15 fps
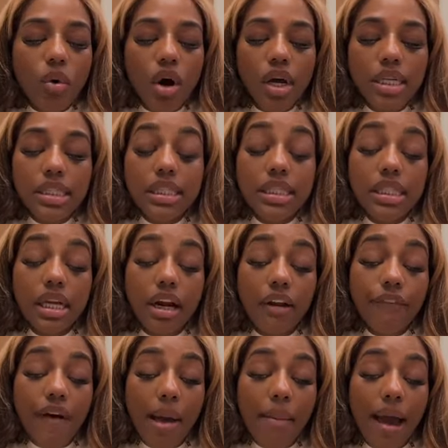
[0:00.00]
of Wands is
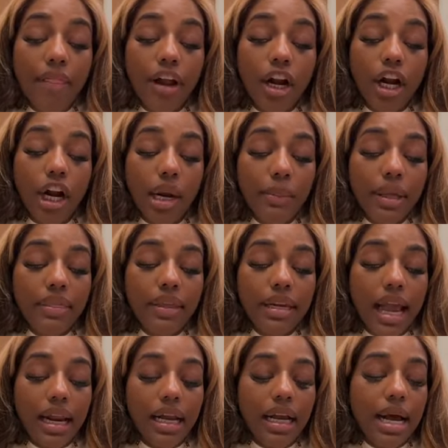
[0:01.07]
clarified by the Hermit, the
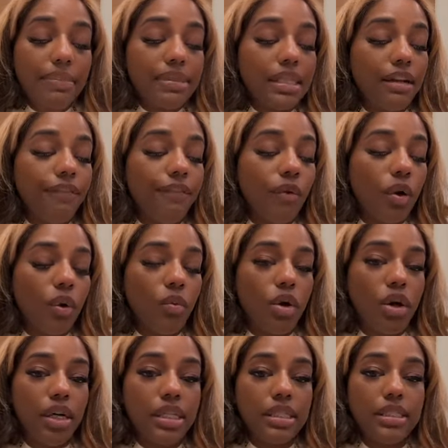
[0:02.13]
Knight of Cups, and the Four of
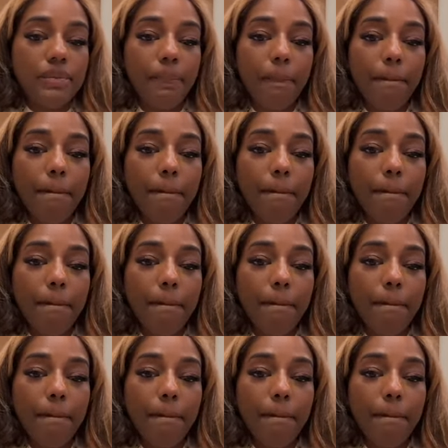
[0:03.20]
Wands.